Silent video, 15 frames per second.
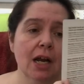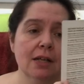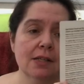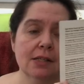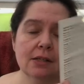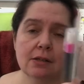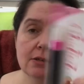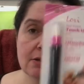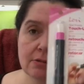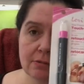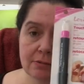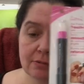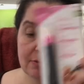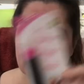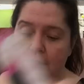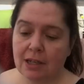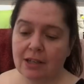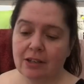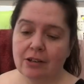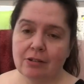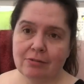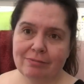So I
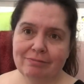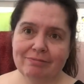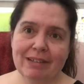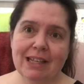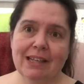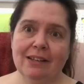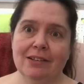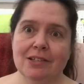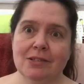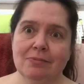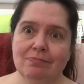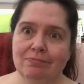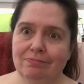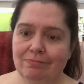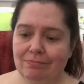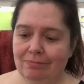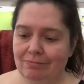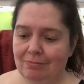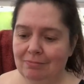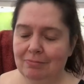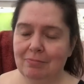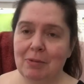know my nails,
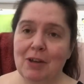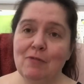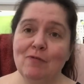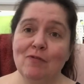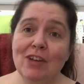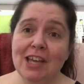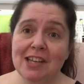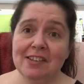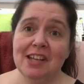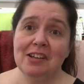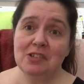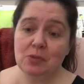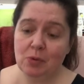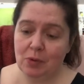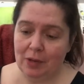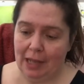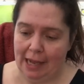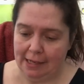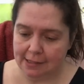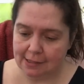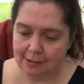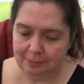my fake nails won't
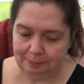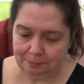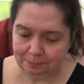last.